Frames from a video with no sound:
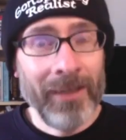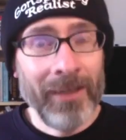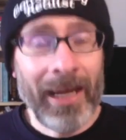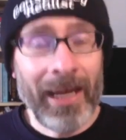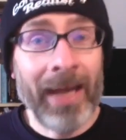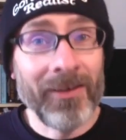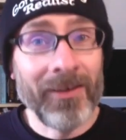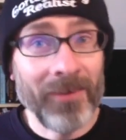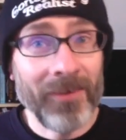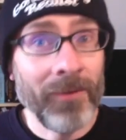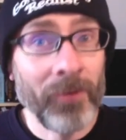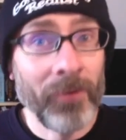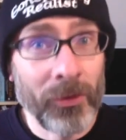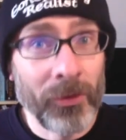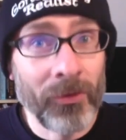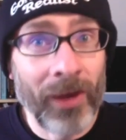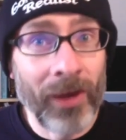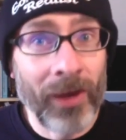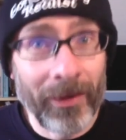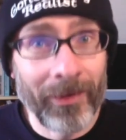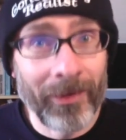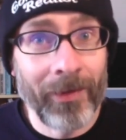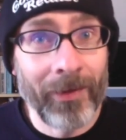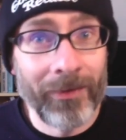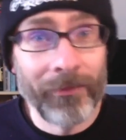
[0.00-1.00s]
As someone who
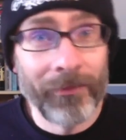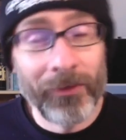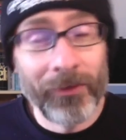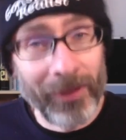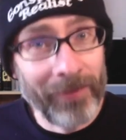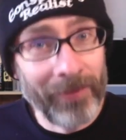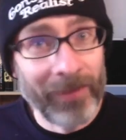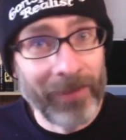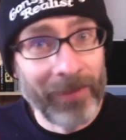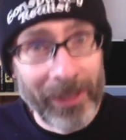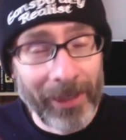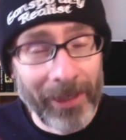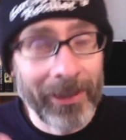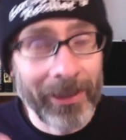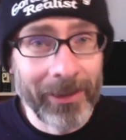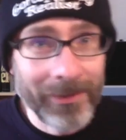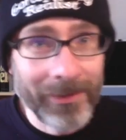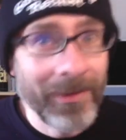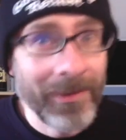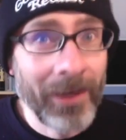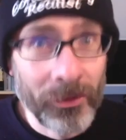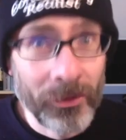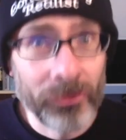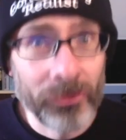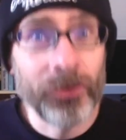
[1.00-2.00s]
does this for a living, I can
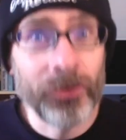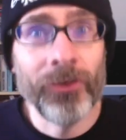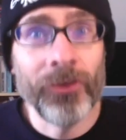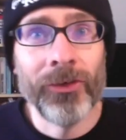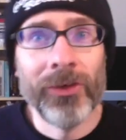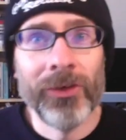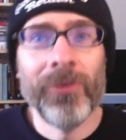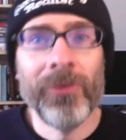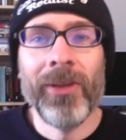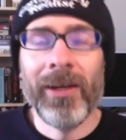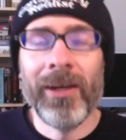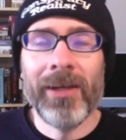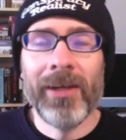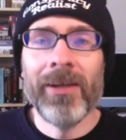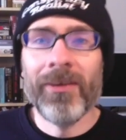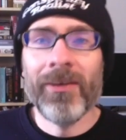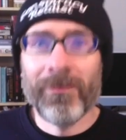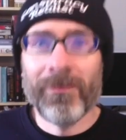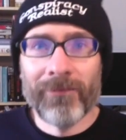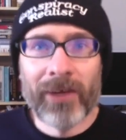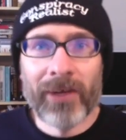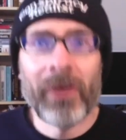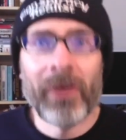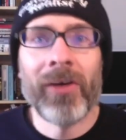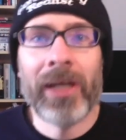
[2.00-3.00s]
assure you that it is
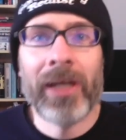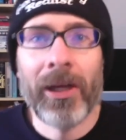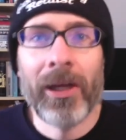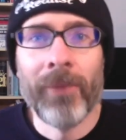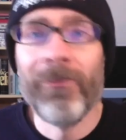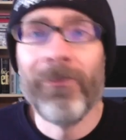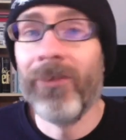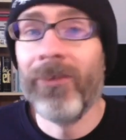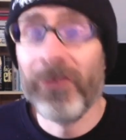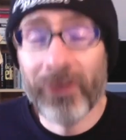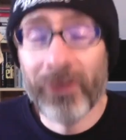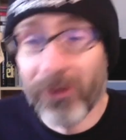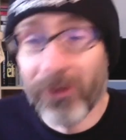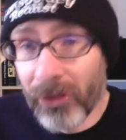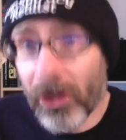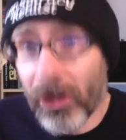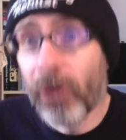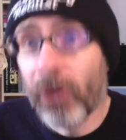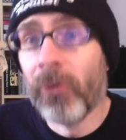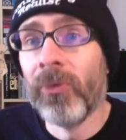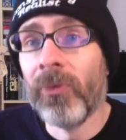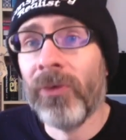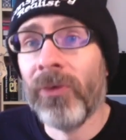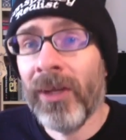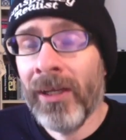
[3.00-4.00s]
very helpful to
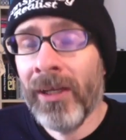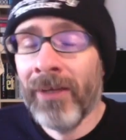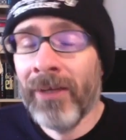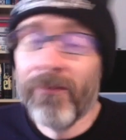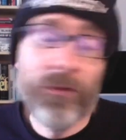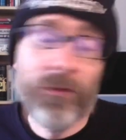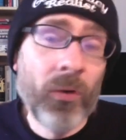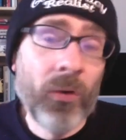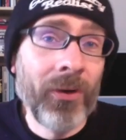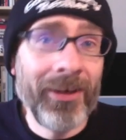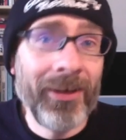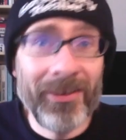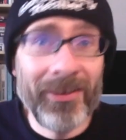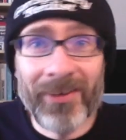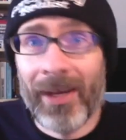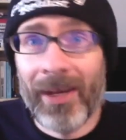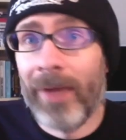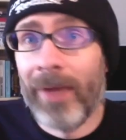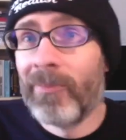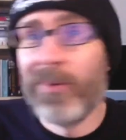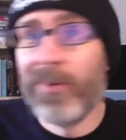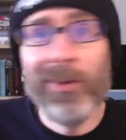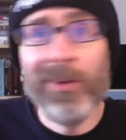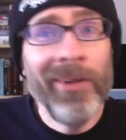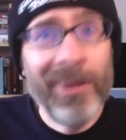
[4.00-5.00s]
know, for
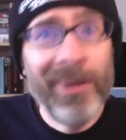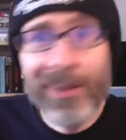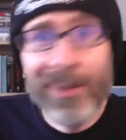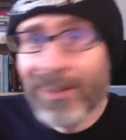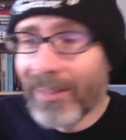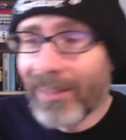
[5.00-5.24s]
example,